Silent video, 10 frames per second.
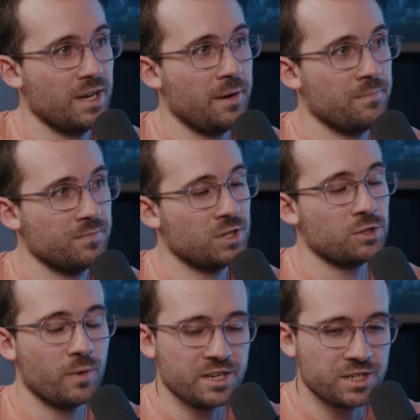Yeah,
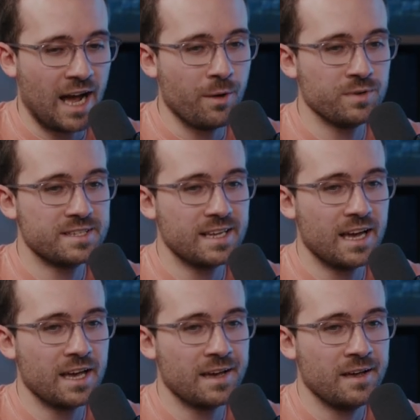good question. I would
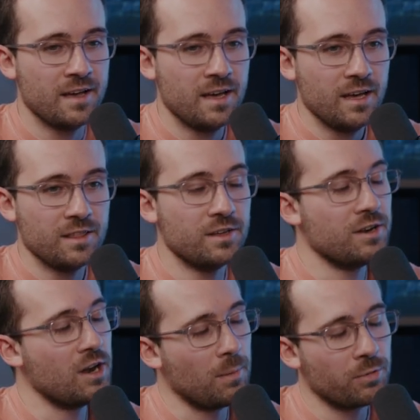say the
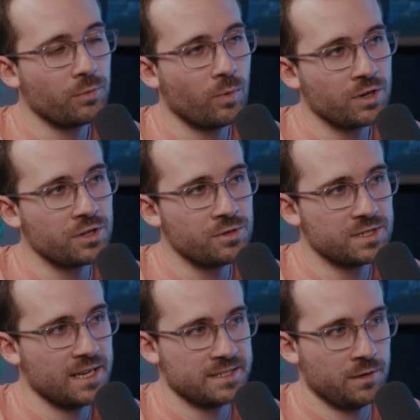number one use
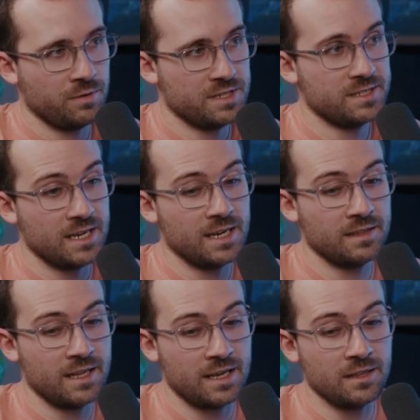case that we're
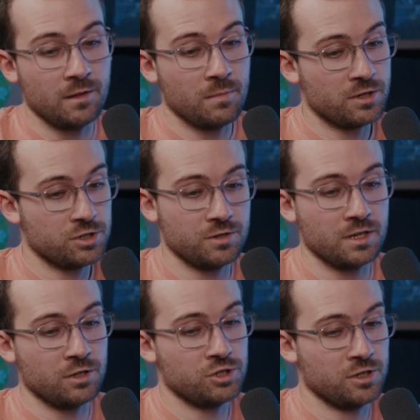seeing, like in the ministry
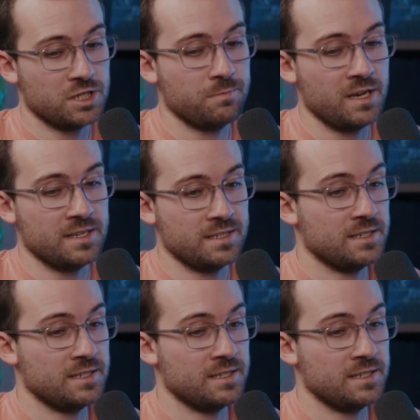and the church space,